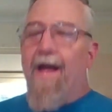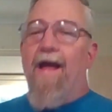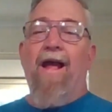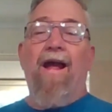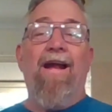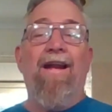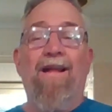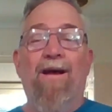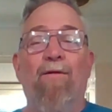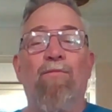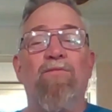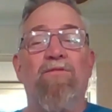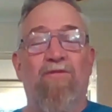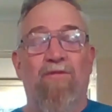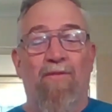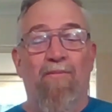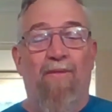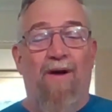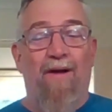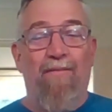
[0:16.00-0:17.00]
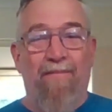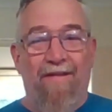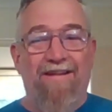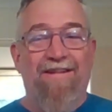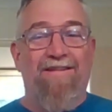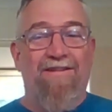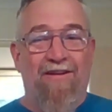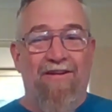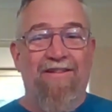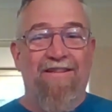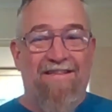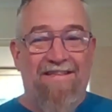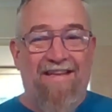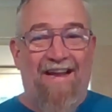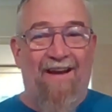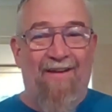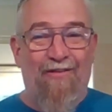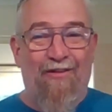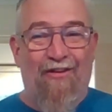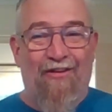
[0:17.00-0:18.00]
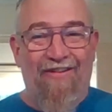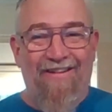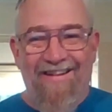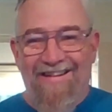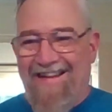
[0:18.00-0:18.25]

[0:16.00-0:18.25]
It helps remind me to turn the sound on.